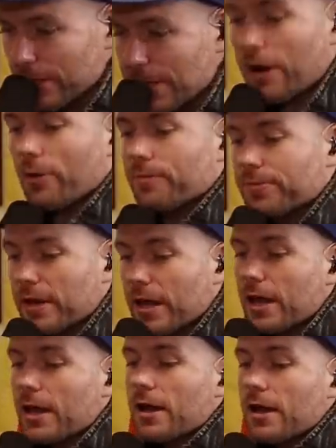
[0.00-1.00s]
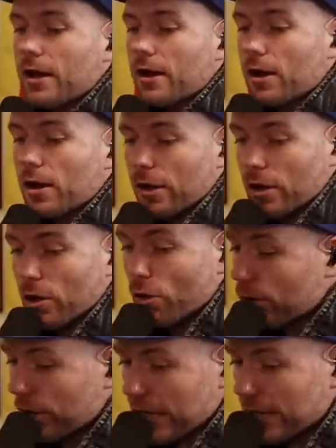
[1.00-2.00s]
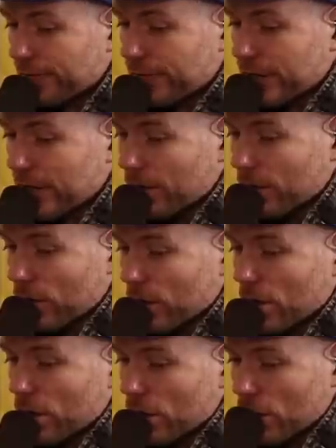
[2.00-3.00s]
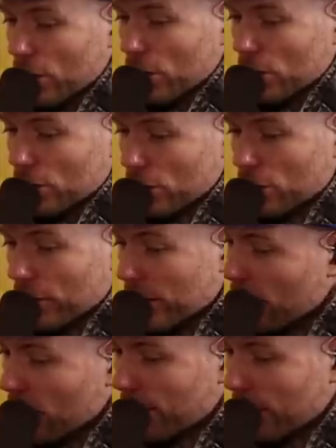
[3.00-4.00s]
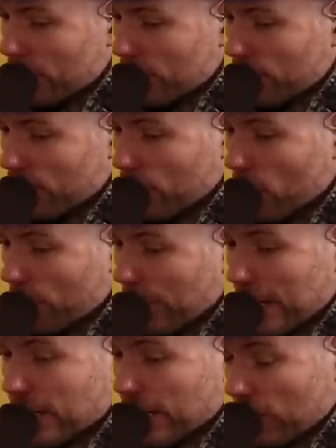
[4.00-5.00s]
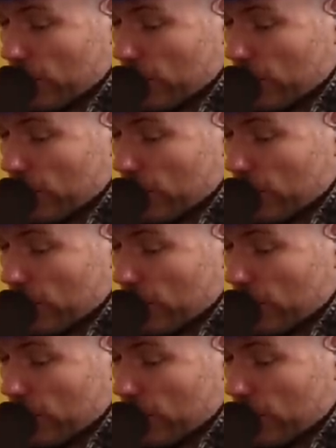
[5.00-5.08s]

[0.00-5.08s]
Now, locally, did you hear about poor Paddy